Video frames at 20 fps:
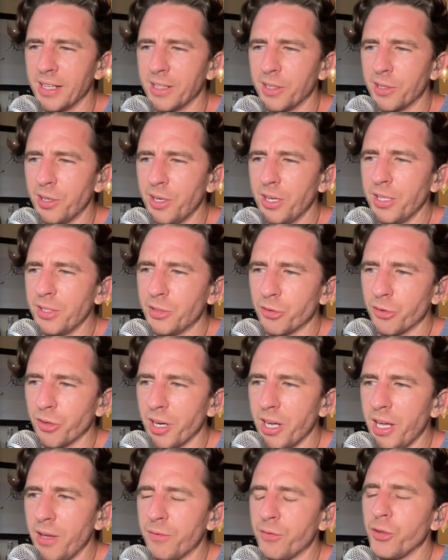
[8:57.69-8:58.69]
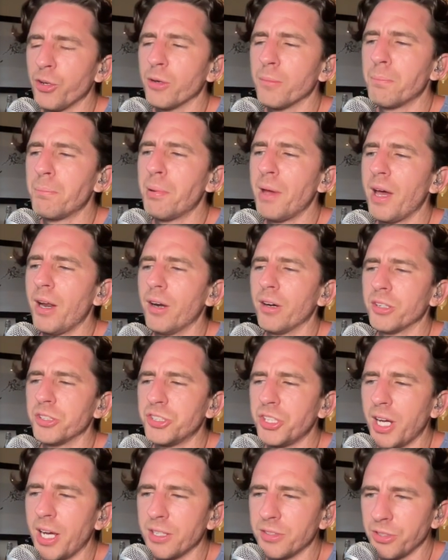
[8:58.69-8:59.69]
Good grief. You're better,
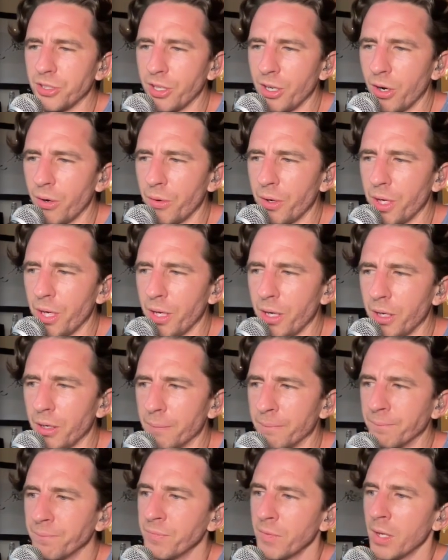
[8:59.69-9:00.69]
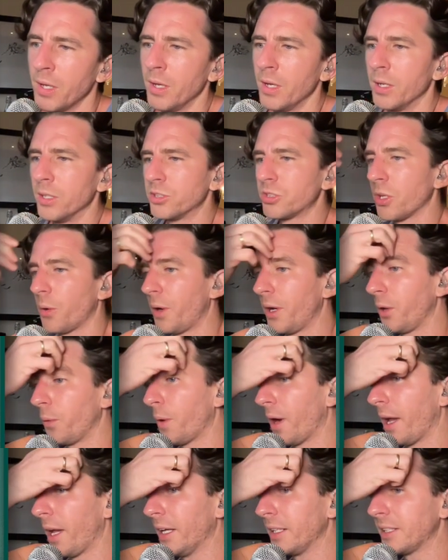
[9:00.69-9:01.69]
Jess. You don't need him. So
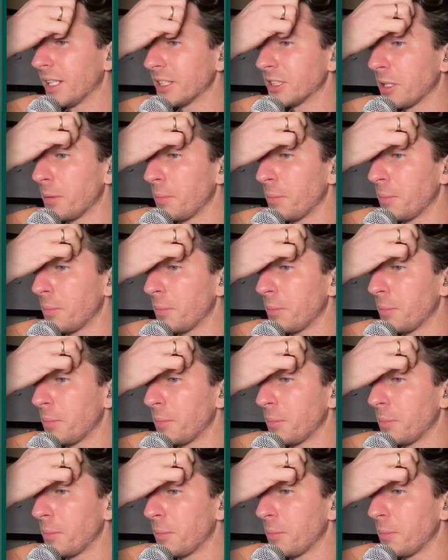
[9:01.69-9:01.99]
anyway, it doesn't